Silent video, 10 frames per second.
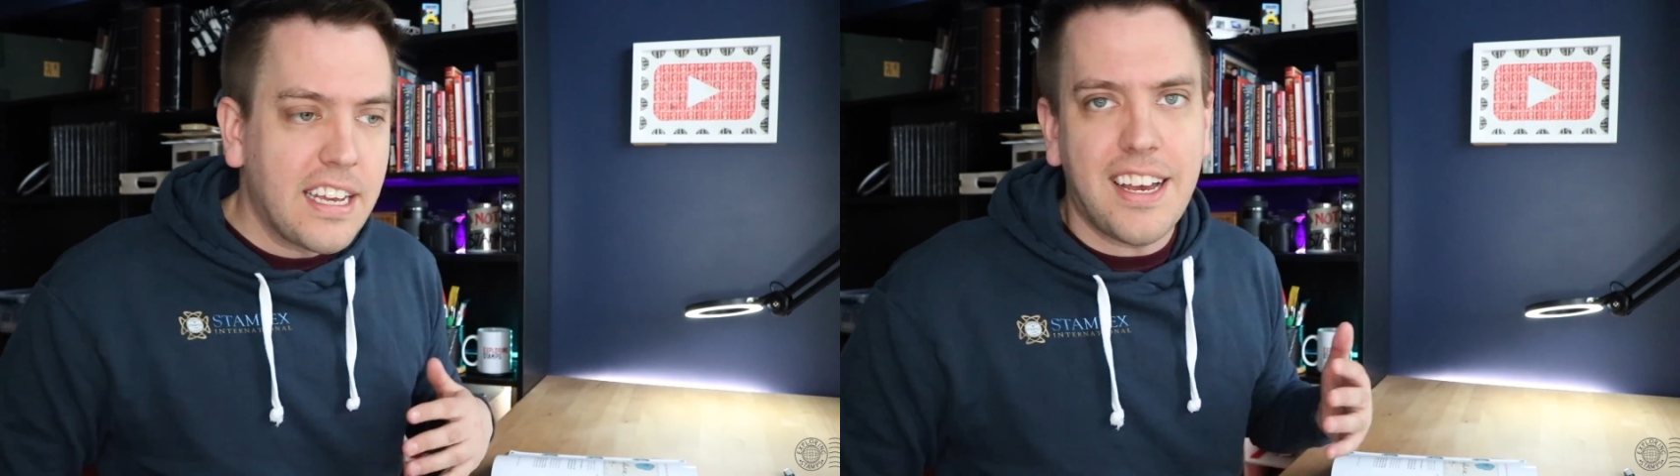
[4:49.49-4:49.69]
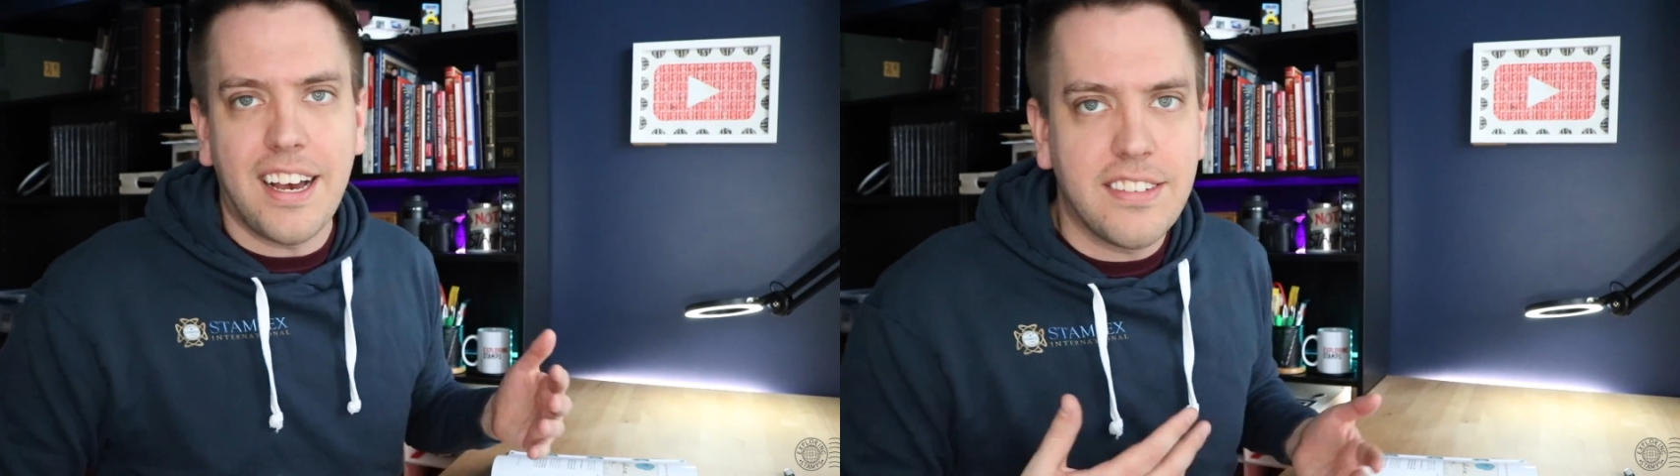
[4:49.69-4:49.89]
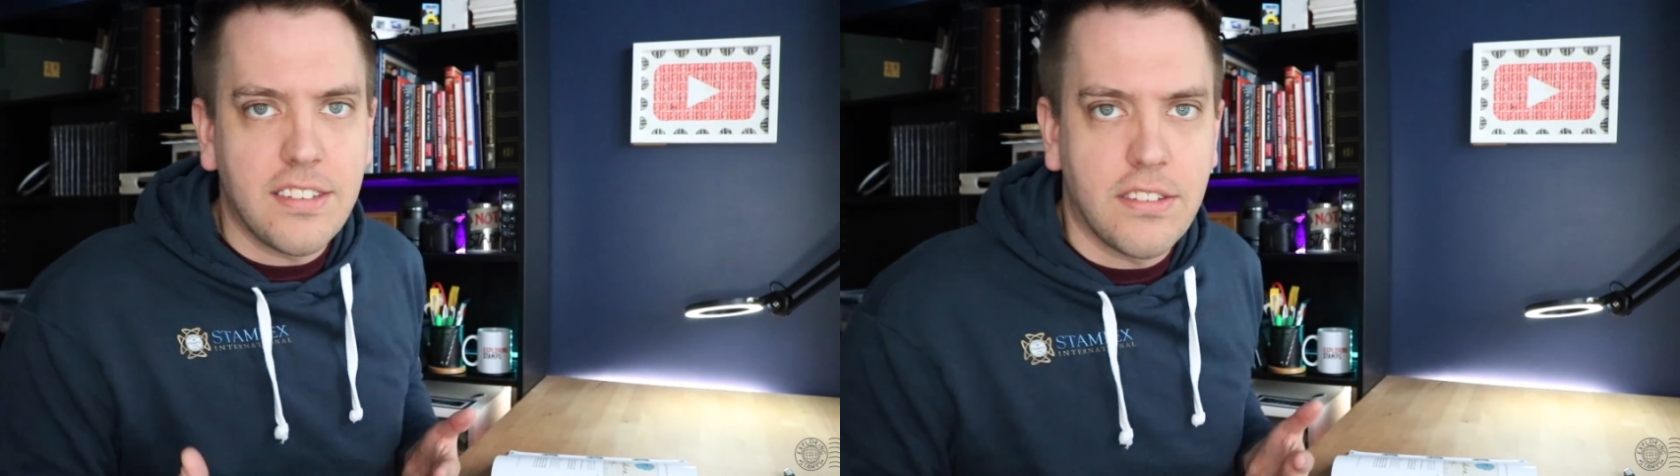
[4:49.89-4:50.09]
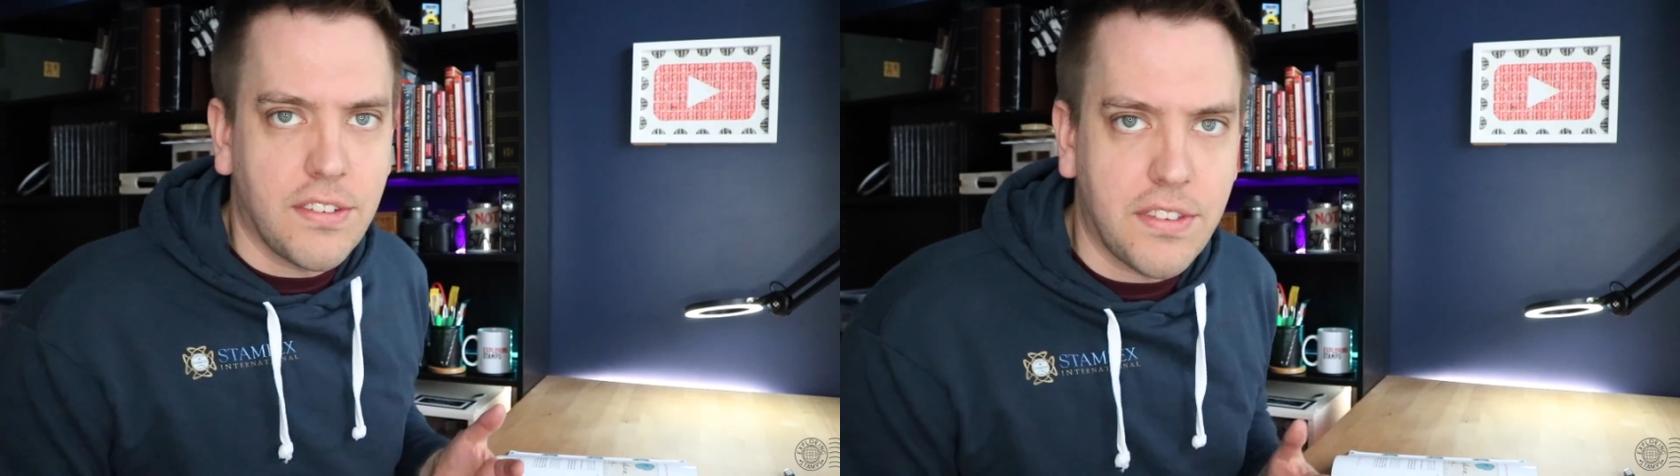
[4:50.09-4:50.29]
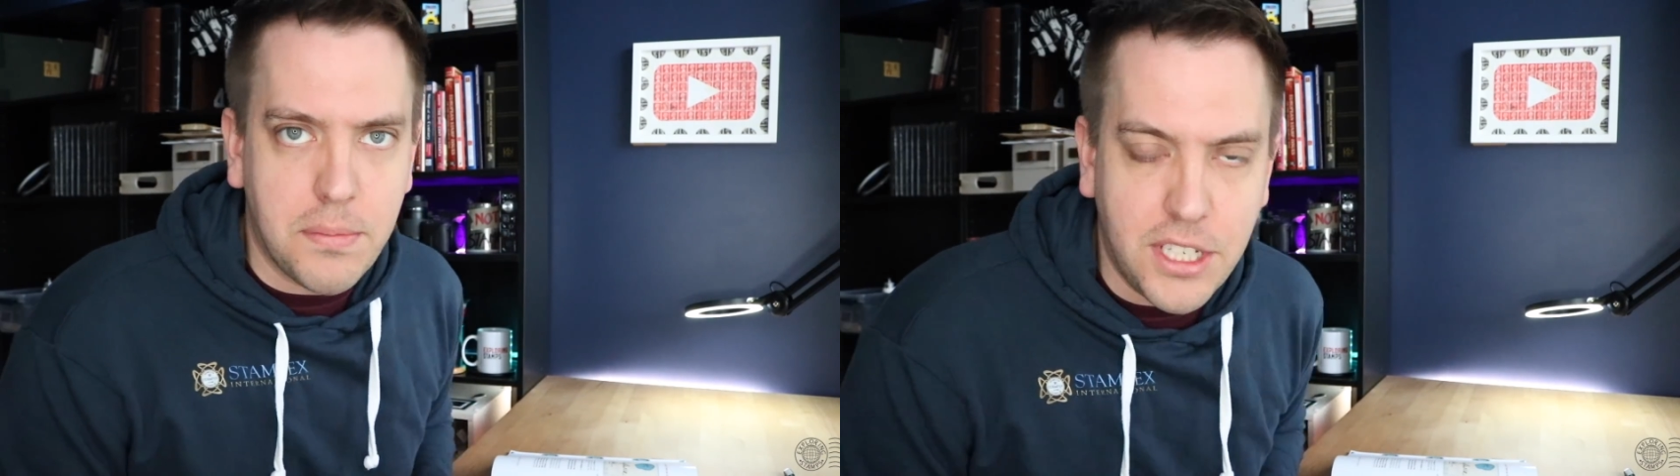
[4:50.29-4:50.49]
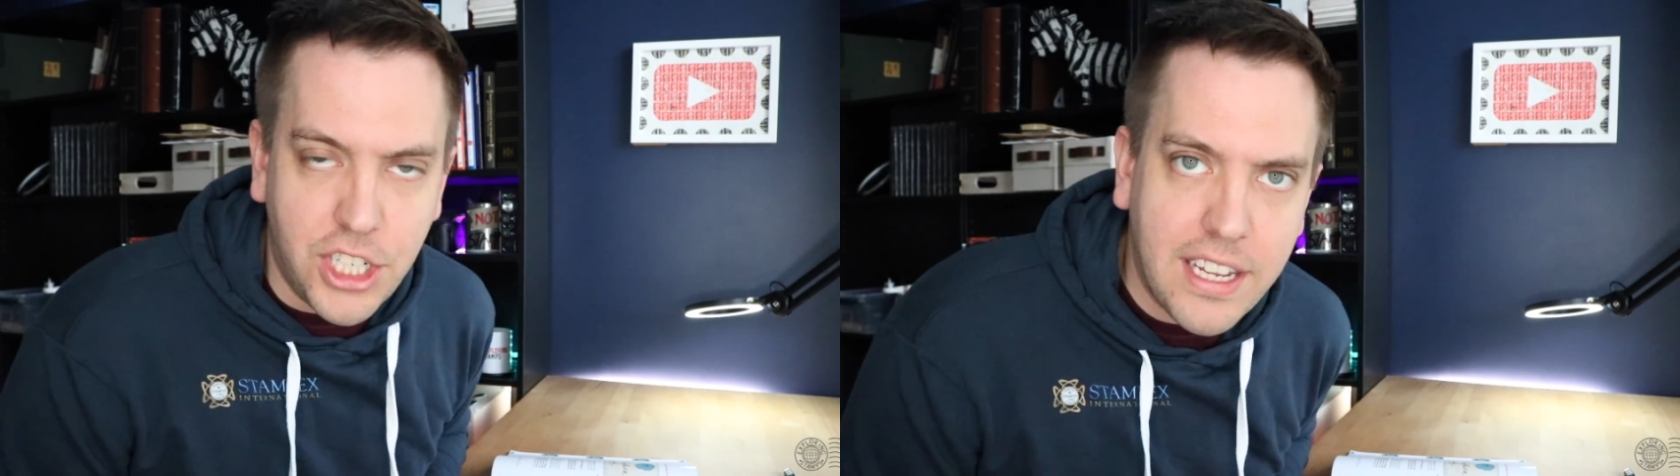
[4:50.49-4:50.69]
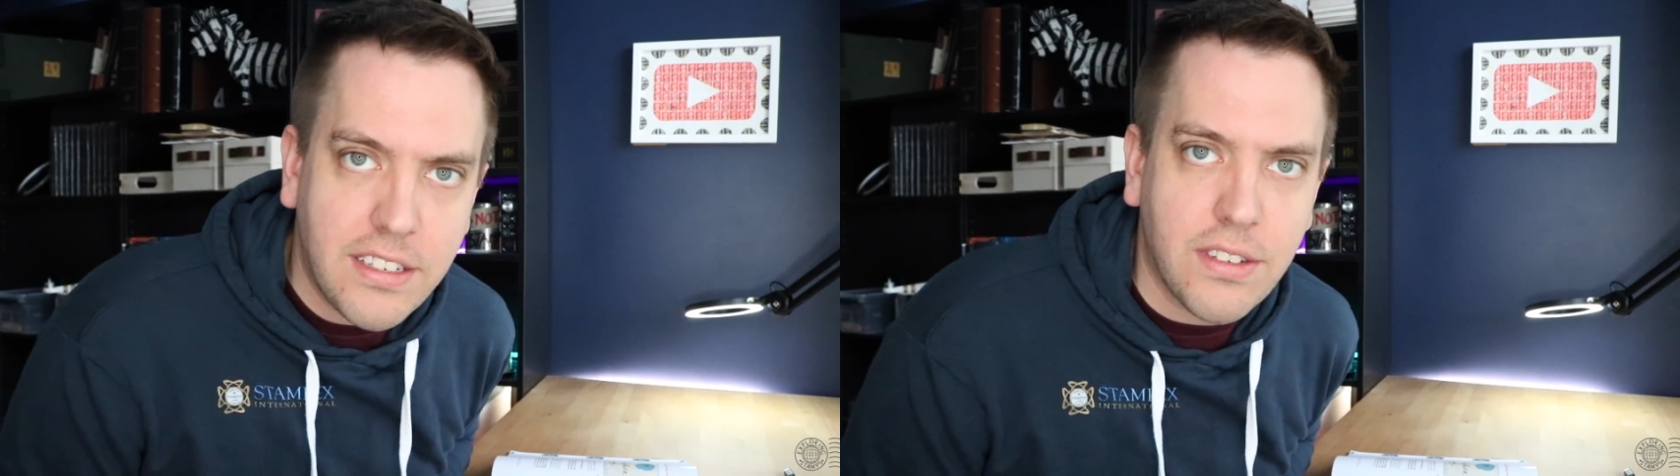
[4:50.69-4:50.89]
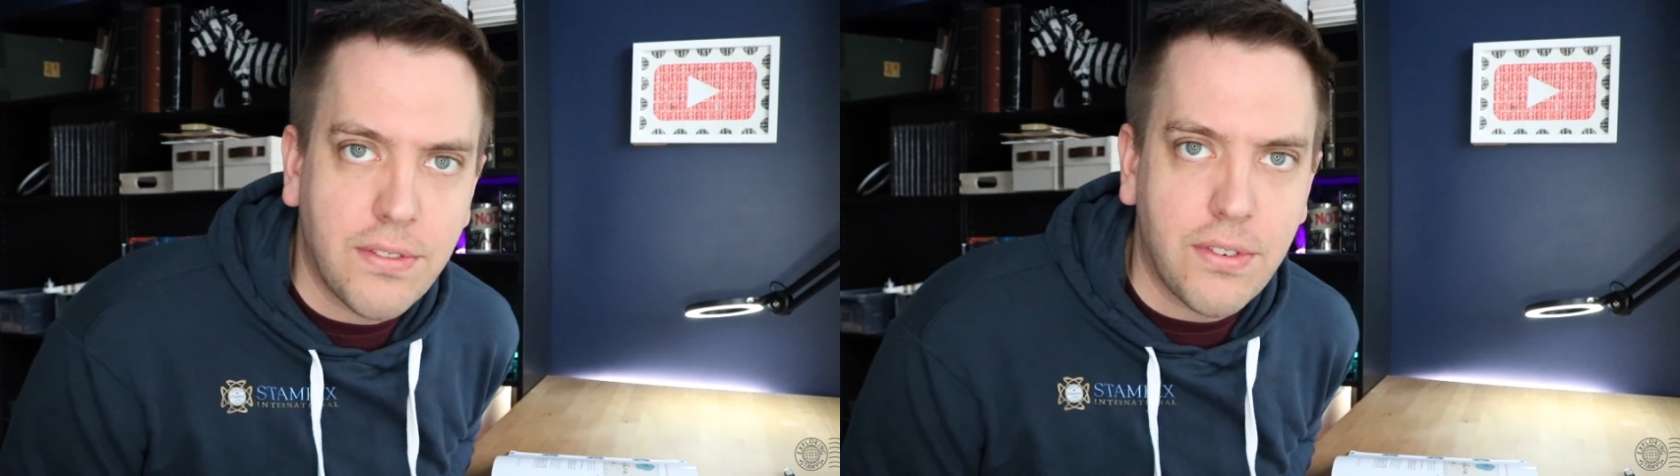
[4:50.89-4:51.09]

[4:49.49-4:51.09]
cousins of the magenta,